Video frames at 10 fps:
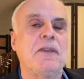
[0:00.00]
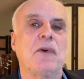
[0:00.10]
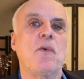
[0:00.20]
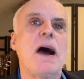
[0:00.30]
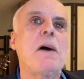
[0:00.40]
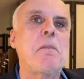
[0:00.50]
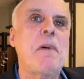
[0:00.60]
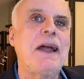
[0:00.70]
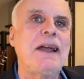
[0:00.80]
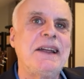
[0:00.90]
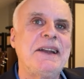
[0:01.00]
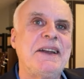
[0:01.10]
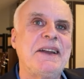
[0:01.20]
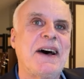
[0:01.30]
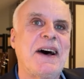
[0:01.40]
the
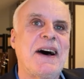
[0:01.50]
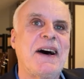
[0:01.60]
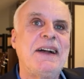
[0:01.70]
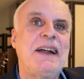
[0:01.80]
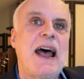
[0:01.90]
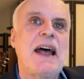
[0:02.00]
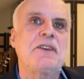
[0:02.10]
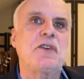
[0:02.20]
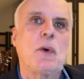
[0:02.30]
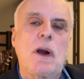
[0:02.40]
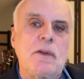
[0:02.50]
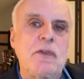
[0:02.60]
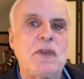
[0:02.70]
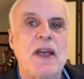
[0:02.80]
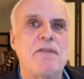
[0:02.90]
well-paid uh, editorial
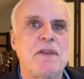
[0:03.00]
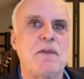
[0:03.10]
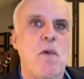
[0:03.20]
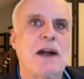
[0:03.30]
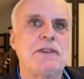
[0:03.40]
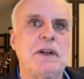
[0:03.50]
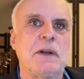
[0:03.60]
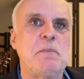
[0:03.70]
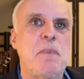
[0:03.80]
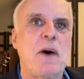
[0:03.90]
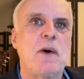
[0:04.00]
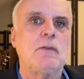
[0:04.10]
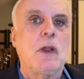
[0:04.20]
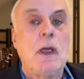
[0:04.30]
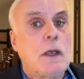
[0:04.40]
staff of the Washington
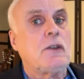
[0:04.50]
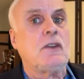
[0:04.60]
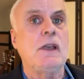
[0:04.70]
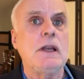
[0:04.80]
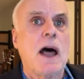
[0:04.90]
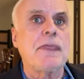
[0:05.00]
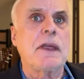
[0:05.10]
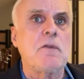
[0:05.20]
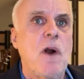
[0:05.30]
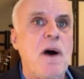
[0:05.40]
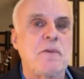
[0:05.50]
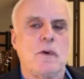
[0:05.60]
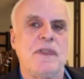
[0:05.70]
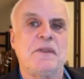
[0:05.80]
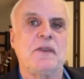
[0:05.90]
Post, see nothing wrong
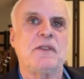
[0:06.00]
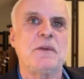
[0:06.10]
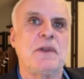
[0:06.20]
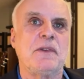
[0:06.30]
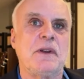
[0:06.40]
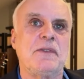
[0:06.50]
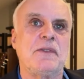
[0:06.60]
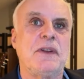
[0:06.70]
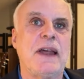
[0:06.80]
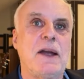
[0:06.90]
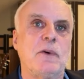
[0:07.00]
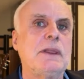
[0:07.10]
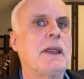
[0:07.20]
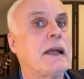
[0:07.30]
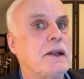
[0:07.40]
with the system as it is today. We
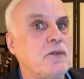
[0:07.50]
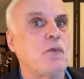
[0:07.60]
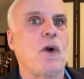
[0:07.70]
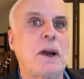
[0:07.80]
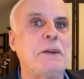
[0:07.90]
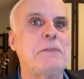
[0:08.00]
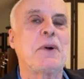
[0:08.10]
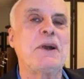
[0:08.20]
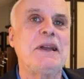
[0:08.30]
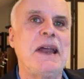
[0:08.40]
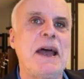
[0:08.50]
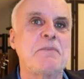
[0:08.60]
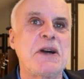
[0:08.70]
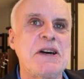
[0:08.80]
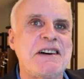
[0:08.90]
think it's working pretty
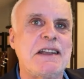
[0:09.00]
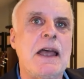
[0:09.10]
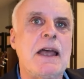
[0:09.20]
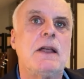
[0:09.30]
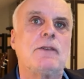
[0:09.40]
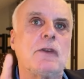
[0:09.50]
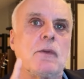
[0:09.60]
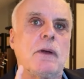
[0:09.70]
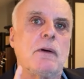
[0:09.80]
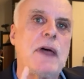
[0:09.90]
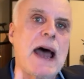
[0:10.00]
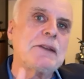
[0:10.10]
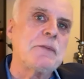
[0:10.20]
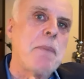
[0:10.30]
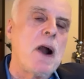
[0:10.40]
damn good. So th sure.
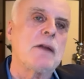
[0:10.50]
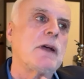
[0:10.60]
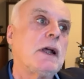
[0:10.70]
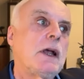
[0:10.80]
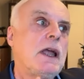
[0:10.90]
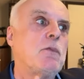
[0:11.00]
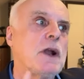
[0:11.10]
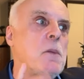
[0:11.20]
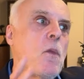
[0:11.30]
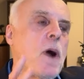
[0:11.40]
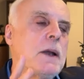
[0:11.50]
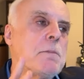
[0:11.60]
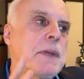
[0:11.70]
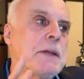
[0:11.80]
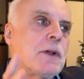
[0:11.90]
that's part of it. When when
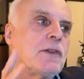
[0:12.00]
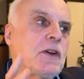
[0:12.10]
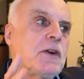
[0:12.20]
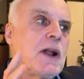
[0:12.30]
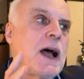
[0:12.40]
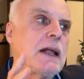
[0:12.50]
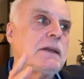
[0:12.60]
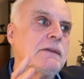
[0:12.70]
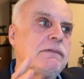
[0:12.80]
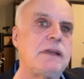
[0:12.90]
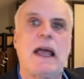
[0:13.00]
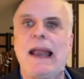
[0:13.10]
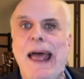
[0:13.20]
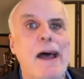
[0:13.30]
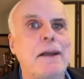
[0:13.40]
people turn on CNN,
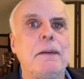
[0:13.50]
well, I,